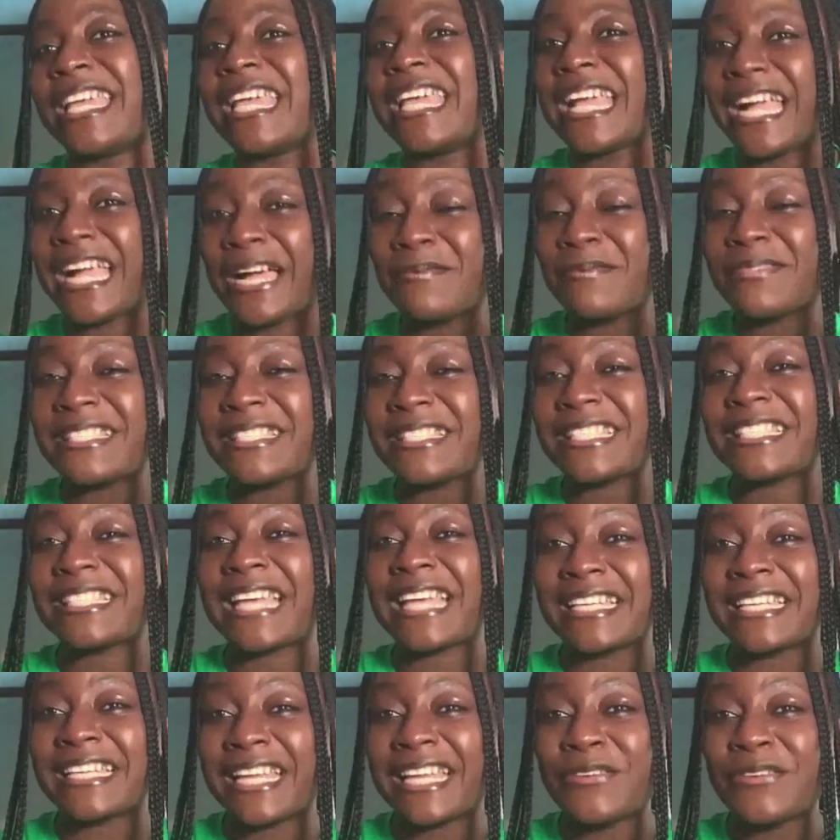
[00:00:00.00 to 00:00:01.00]
come sit
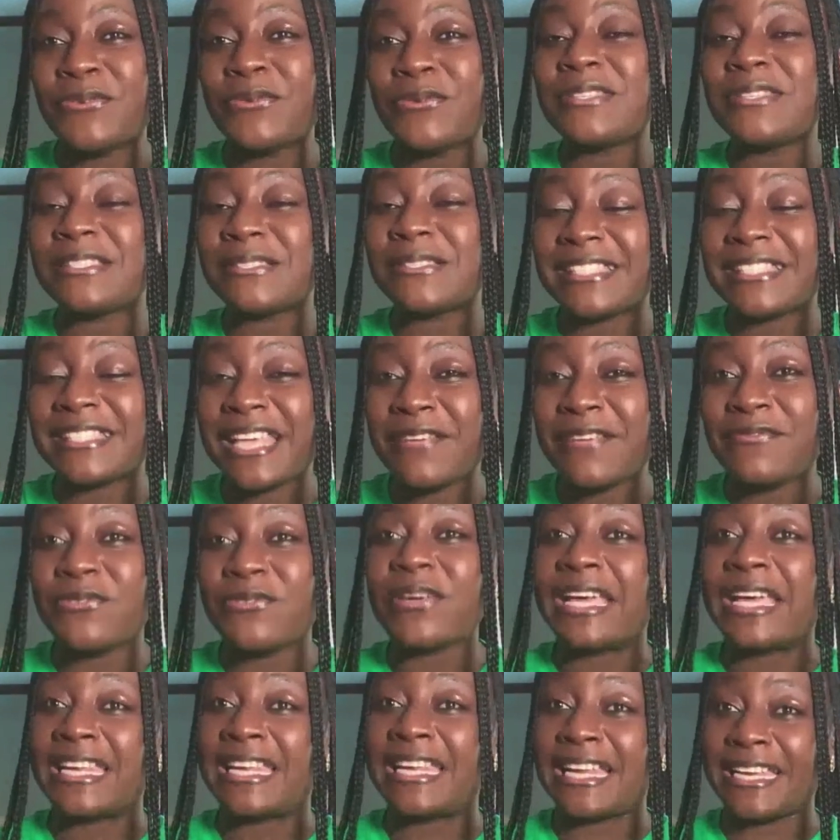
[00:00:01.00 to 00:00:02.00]
under you, to serve you,
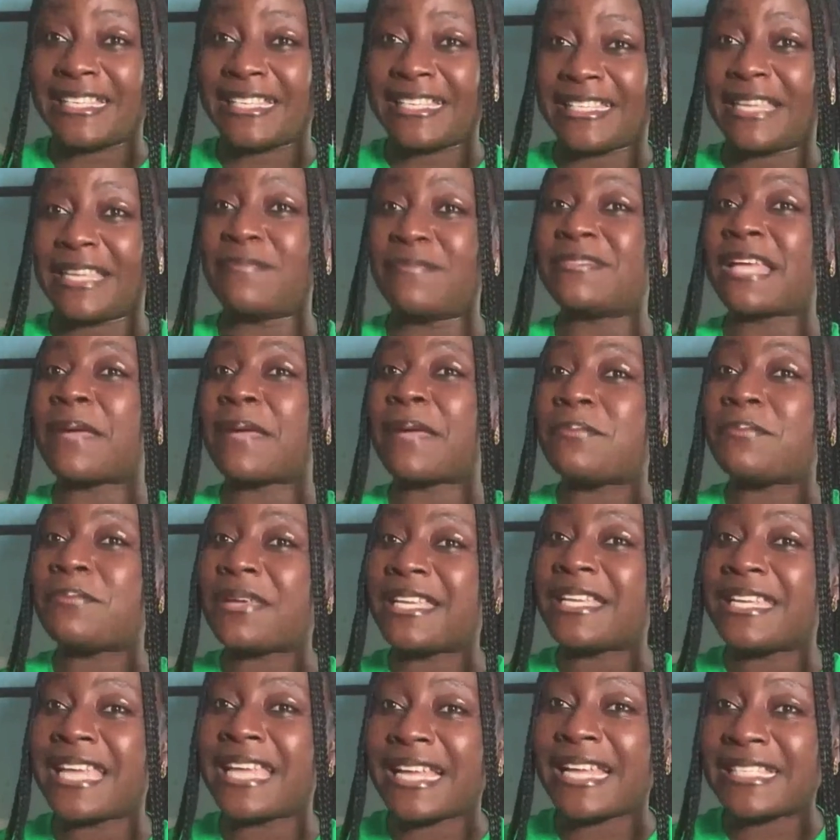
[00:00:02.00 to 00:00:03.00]
and at the same time
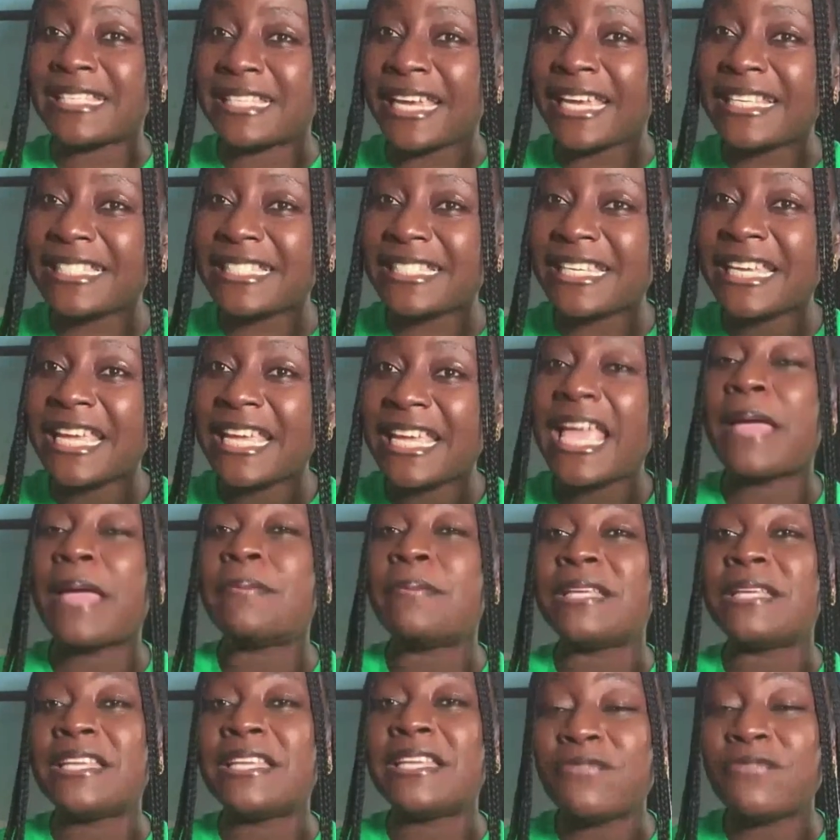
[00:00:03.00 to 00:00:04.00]
pay their tithe and
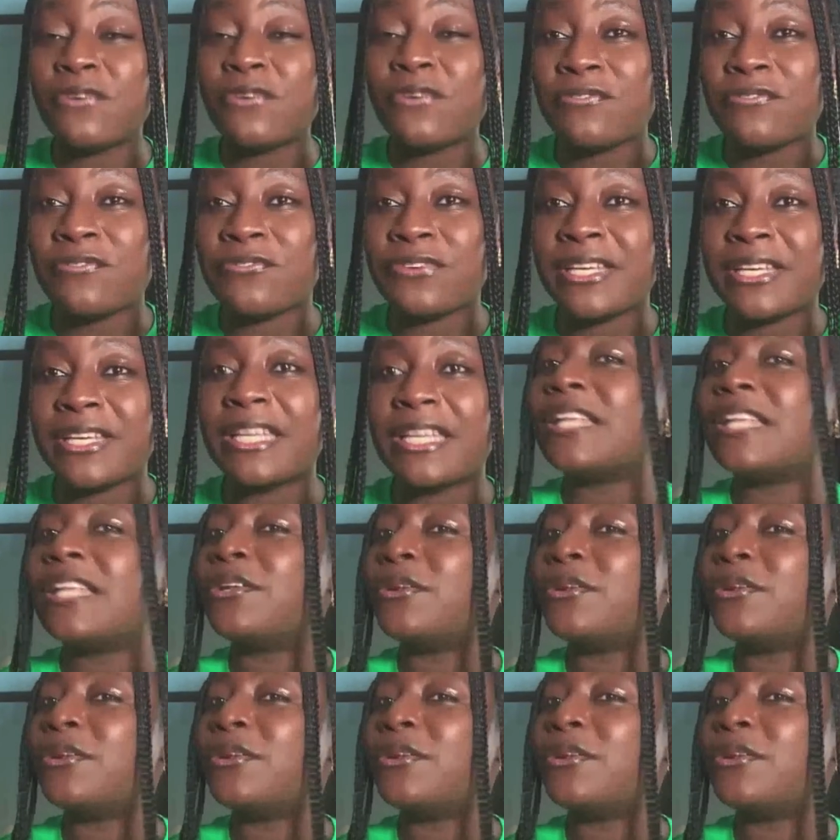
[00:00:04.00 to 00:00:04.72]
mm. give offering.